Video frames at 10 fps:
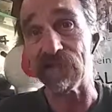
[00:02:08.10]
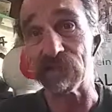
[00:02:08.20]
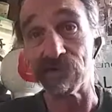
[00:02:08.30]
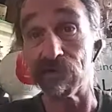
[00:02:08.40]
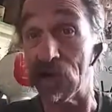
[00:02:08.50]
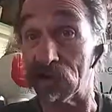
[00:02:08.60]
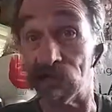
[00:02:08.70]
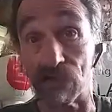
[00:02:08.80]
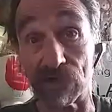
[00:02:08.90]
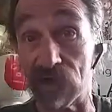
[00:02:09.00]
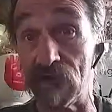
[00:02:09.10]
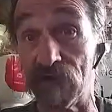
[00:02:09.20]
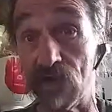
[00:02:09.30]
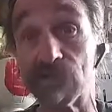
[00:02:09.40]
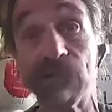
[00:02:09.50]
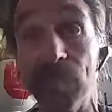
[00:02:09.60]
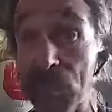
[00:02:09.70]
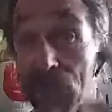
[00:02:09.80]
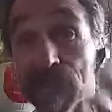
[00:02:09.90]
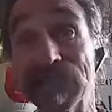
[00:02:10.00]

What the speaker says: that in 2014, folks. It's